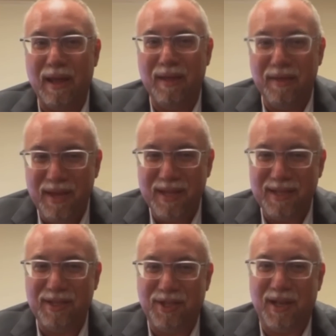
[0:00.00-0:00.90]
This
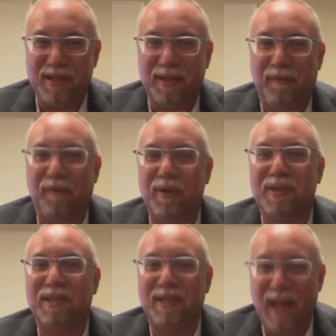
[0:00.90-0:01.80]
is just a
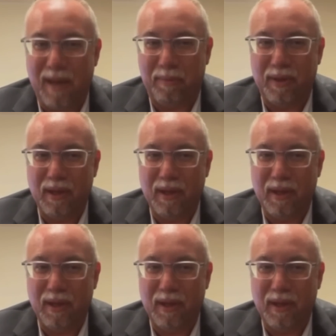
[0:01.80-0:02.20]
first step